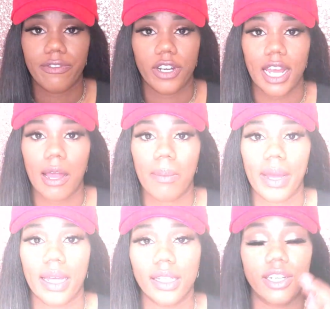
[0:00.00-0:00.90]
for them,
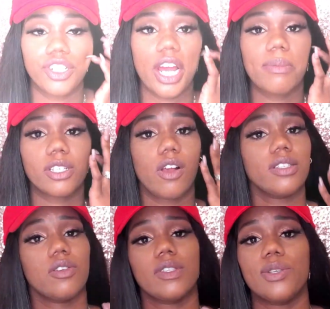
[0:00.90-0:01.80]
but your job is
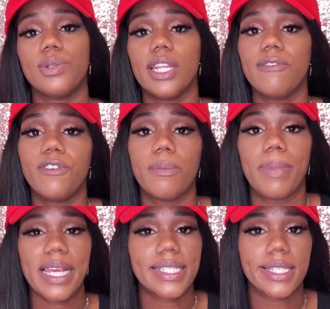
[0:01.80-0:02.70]
also to live your
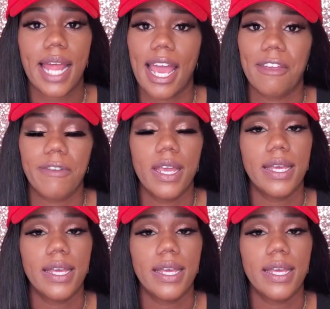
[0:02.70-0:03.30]
best life